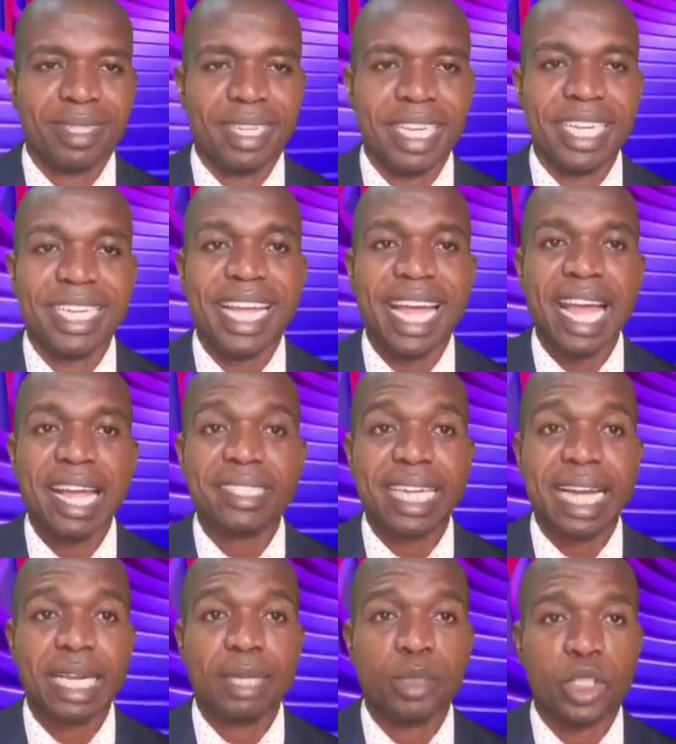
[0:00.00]
in the end
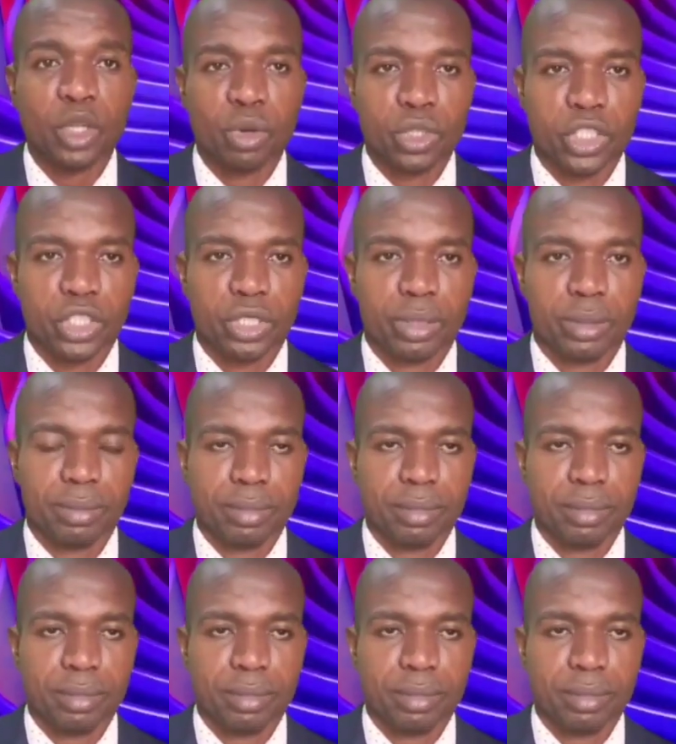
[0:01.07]
time church.